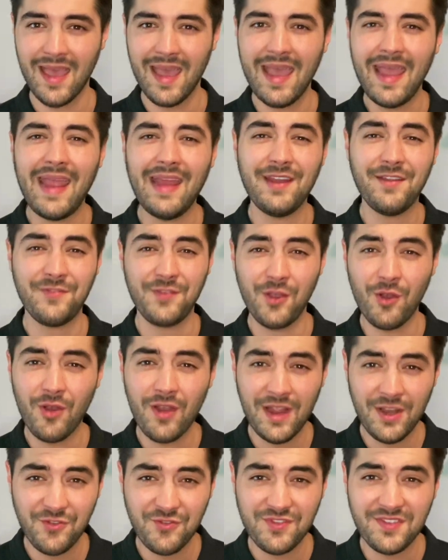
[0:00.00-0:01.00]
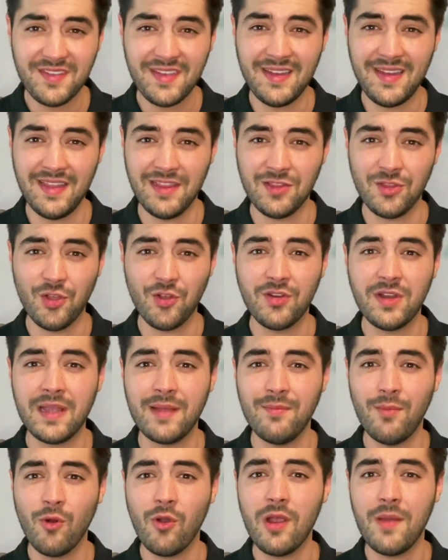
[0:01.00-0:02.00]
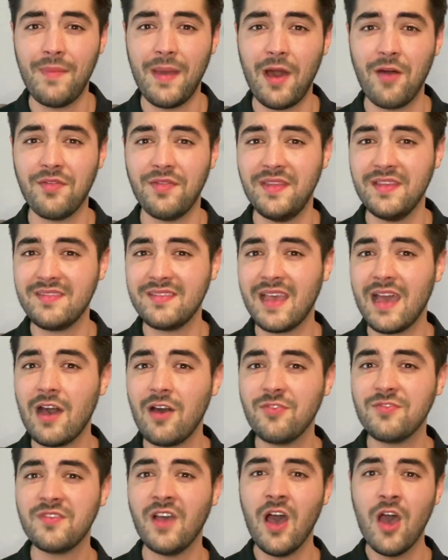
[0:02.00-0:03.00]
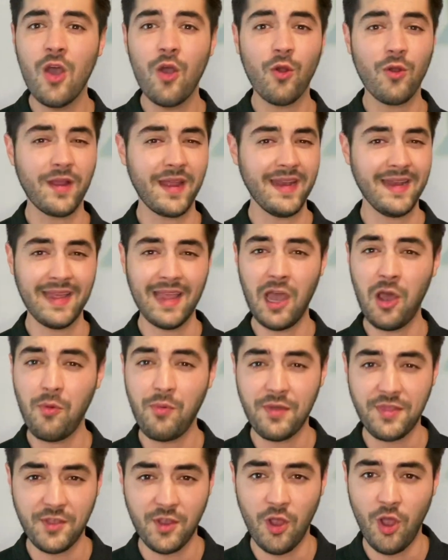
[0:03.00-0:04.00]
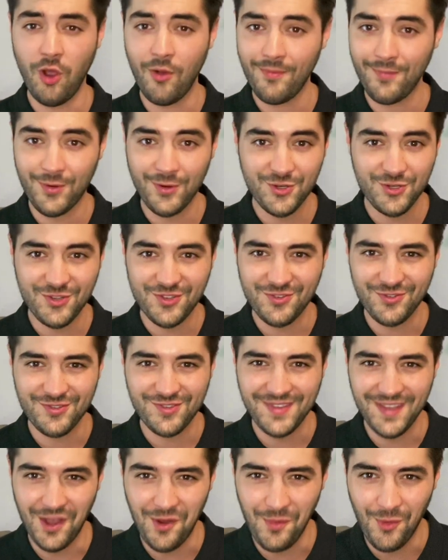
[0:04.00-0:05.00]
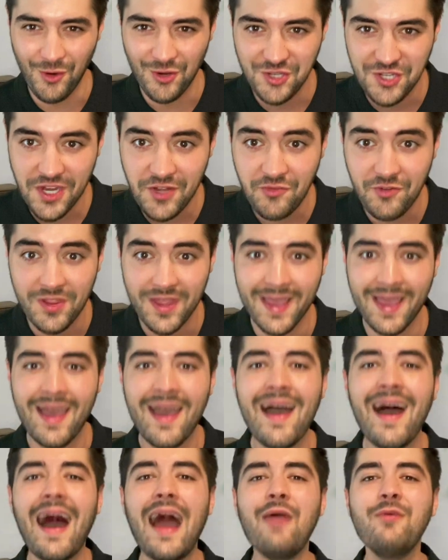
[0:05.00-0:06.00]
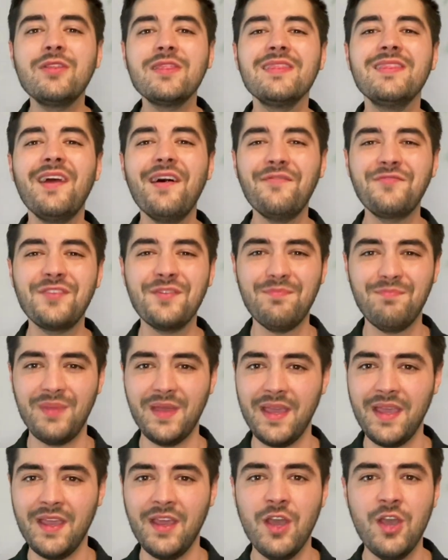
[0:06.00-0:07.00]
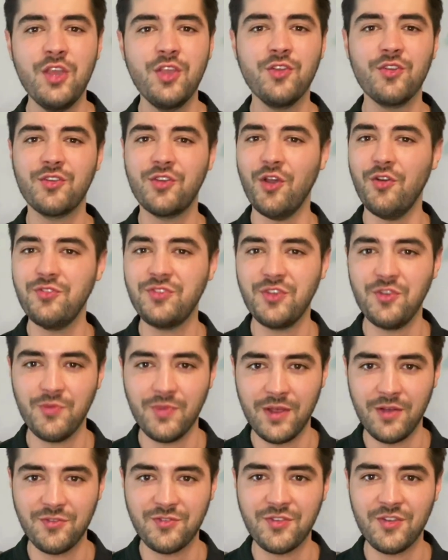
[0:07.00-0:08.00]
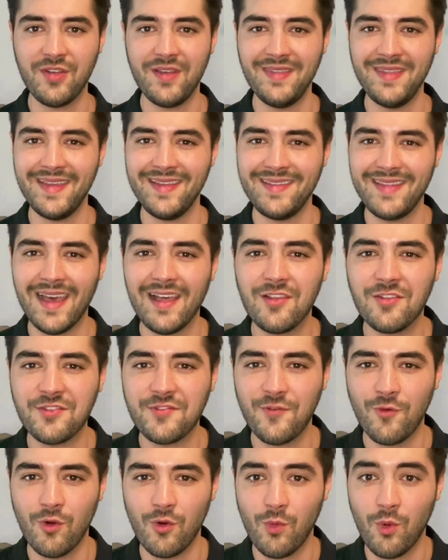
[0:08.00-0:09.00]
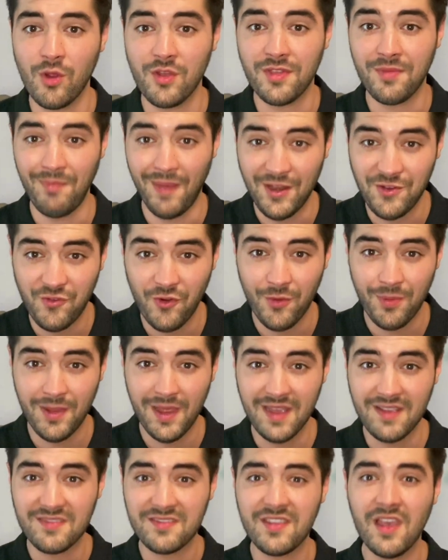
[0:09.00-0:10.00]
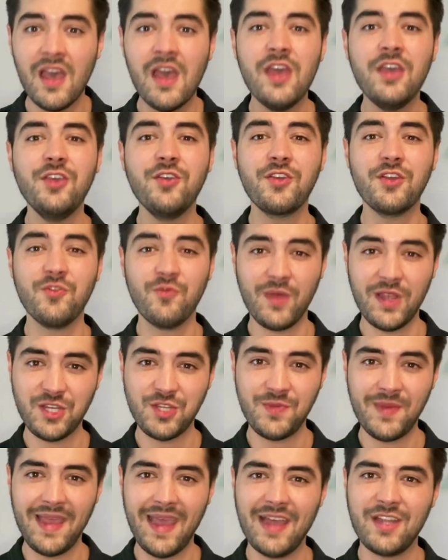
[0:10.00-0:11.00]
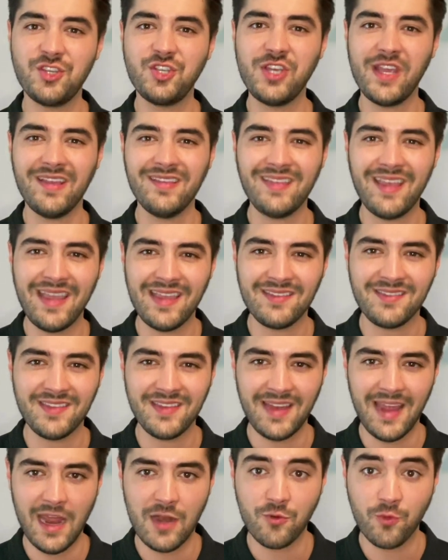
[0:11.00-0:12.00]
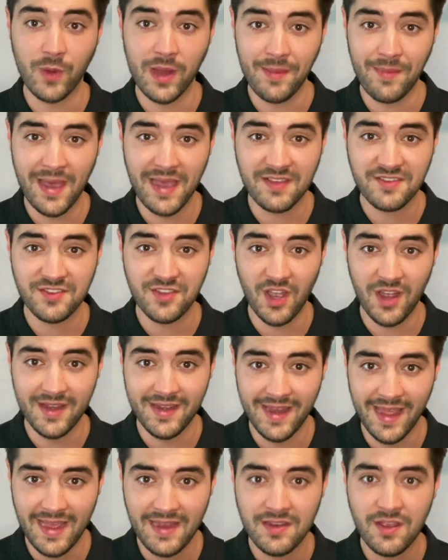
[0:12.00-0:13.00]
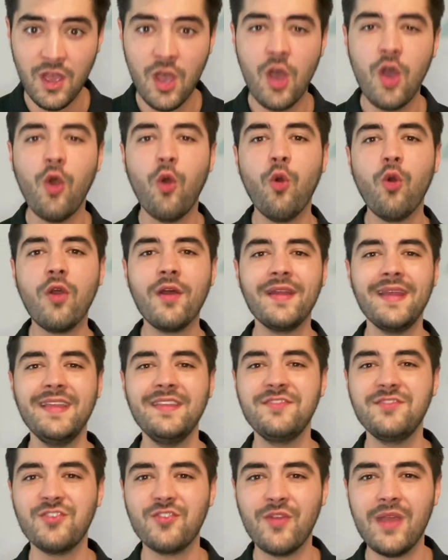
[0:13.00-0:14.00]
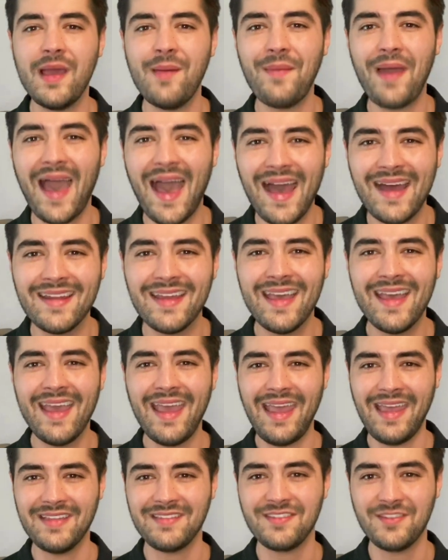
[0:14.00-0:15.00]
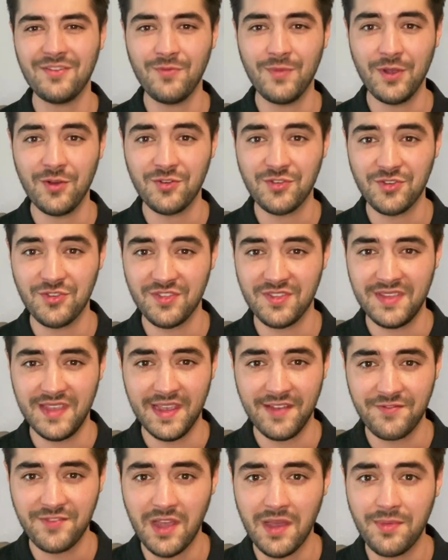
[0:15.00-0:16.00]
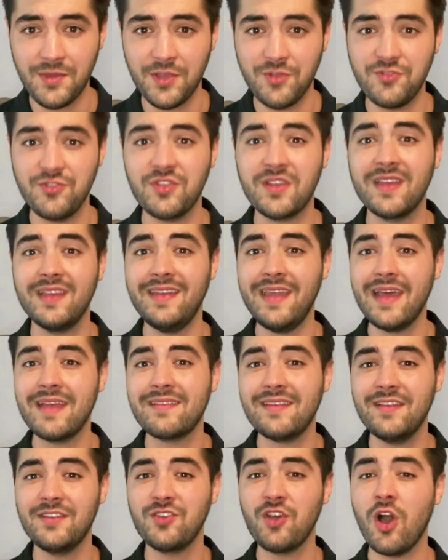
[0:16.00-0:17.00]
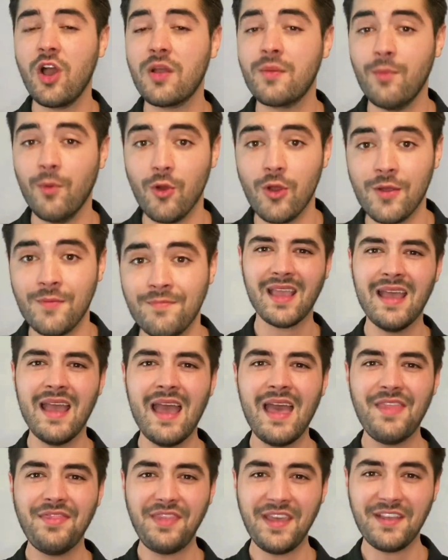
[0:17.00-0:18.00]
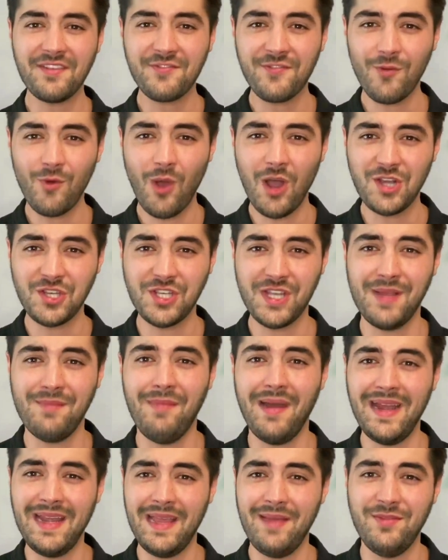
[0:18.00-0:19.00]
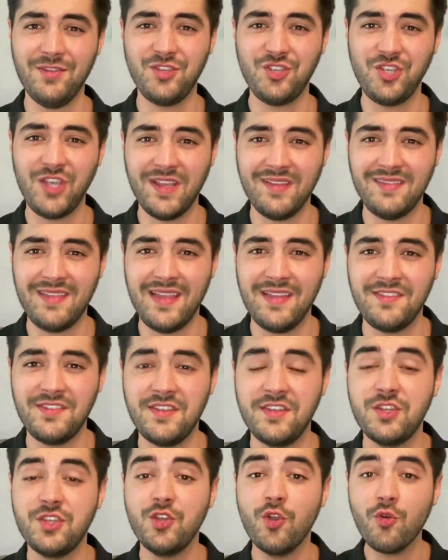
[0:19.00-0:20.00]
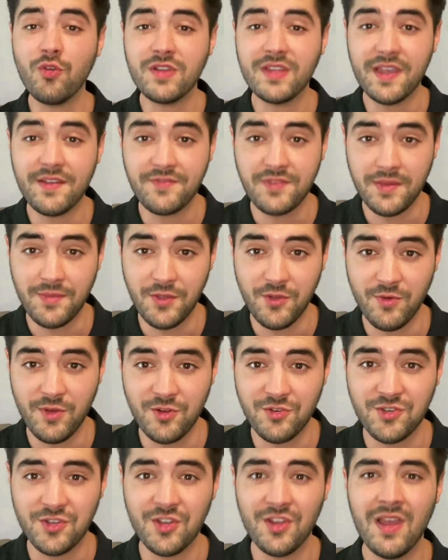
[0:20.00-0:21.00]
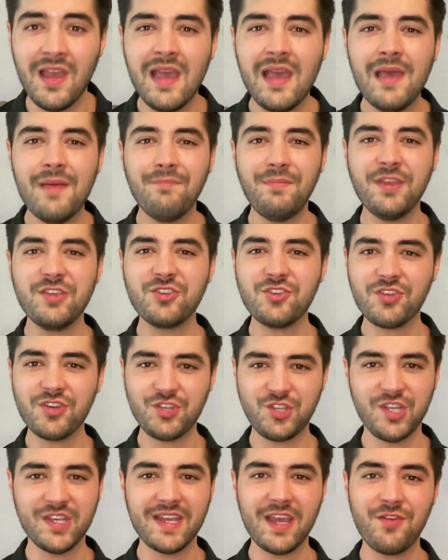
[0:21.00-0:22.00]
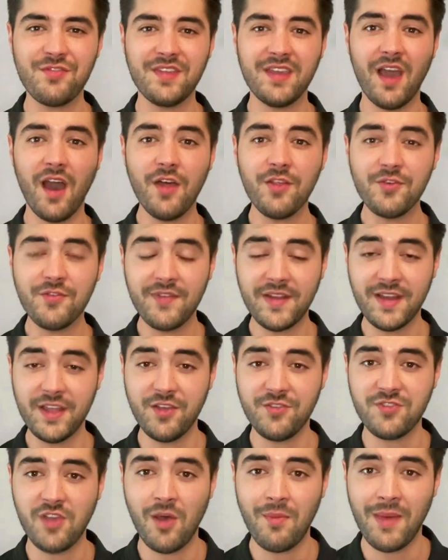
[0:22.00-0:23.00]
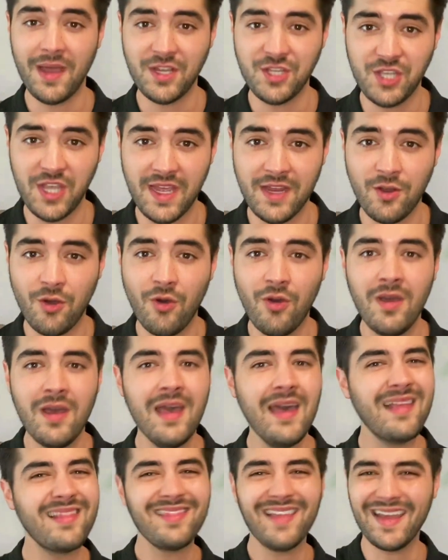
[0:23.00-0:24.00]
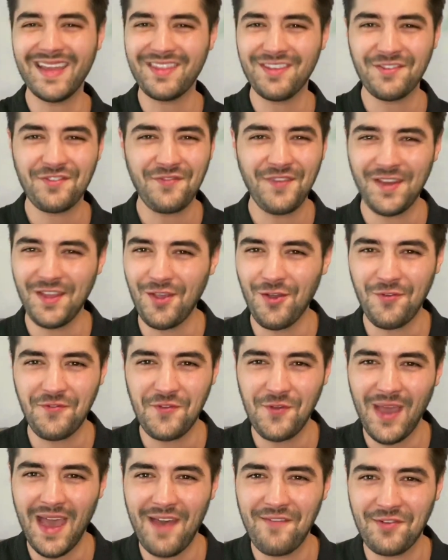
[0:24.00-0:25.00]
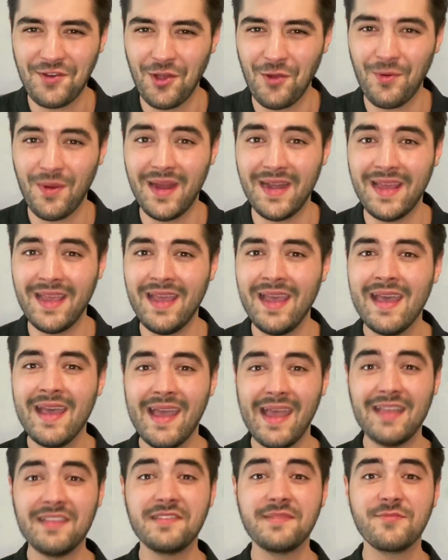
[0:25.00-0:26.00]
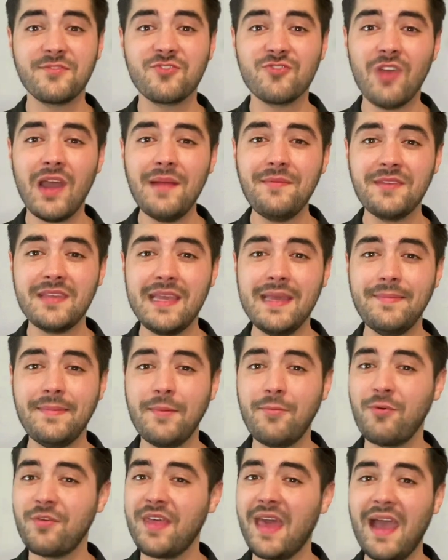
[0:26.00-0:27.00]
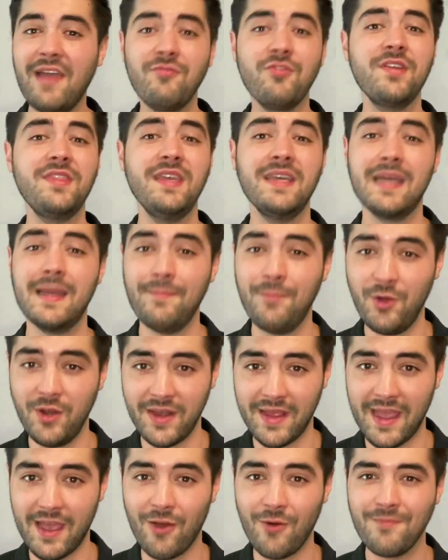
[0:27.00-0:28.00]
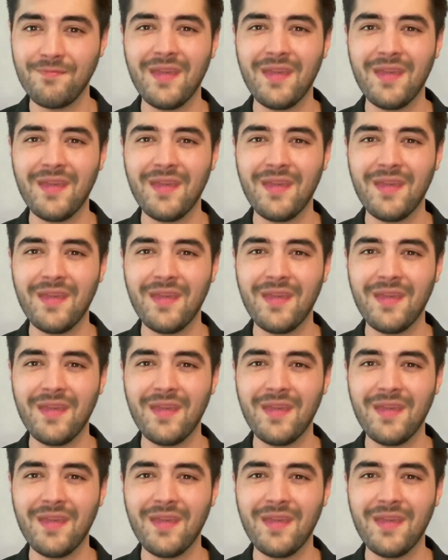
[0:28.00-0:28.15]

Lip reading: And if you're interested in learning more about this house or getting help with your home purchase or sale more generally, I would love to be your go-to realtor in the Dallas-Fort Worth Metroplex. You can reach me at chasehansen@remax.net or on Instagram at HansenRealtorsDFW to connect and talk more. Thanks for watching. My name is Chase Hansen, your DFW Realtor. Be sure to check out the other videos on my channel, like this video if you haven't already, and subscribe to keep up with everything I'm putting out.